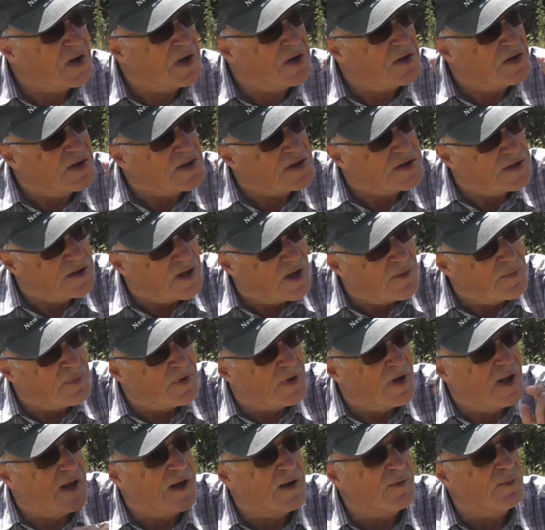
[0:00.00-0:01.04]
Okay, this lump
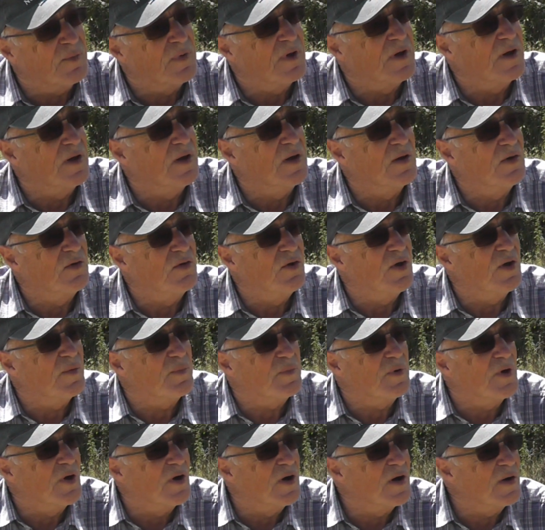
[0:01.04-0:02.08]
of land
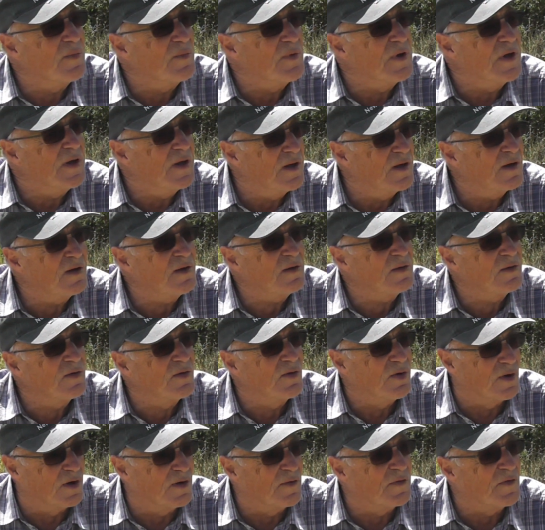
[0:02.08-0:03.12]
depth behind me here
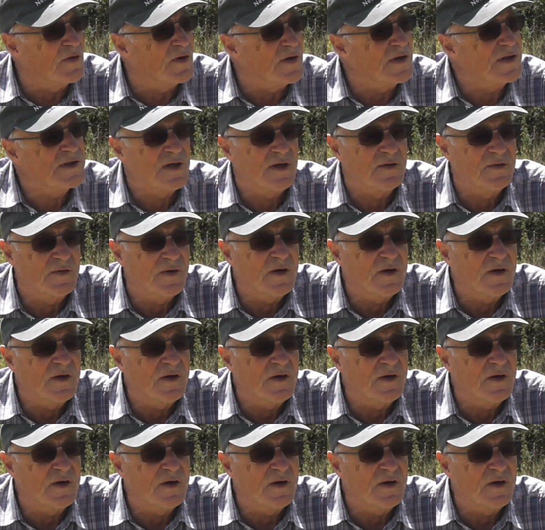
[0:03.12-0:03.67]
qualifies so